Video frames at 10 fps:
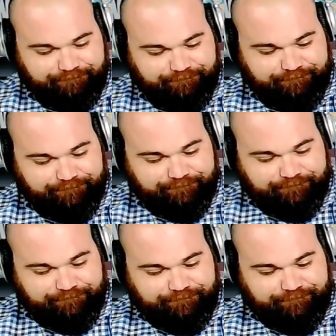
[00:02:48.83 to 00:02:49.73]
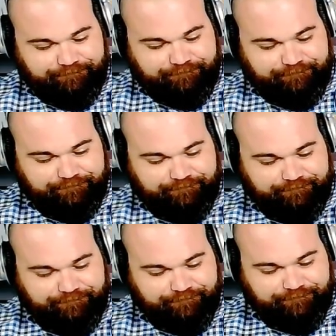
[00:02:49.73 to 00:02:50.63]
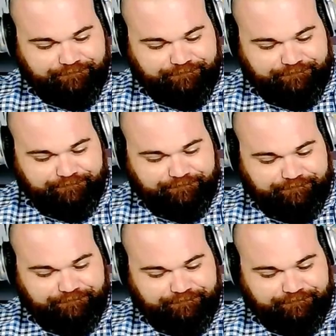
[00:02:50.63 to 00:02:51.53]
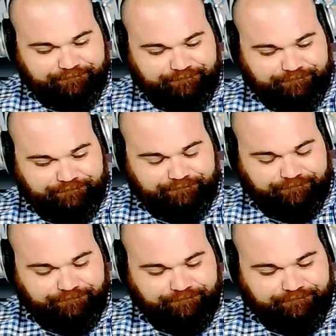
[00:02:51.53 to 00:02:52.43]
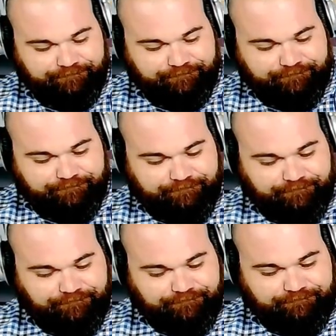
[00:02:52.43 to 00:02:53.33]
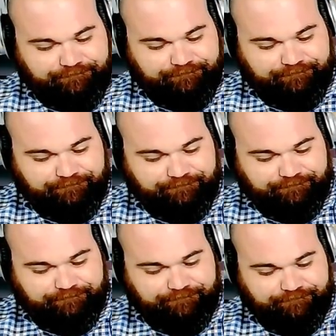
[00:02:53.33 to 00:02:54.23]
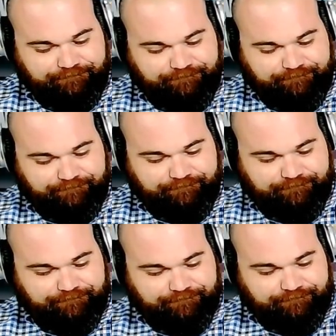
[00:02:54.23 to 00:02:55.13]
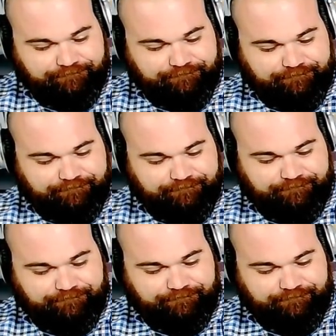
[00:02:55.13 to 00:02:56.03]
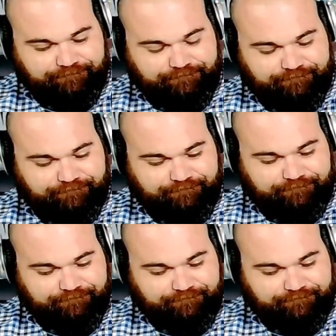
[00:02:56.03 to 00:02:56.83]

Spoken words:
The person shown says nothing.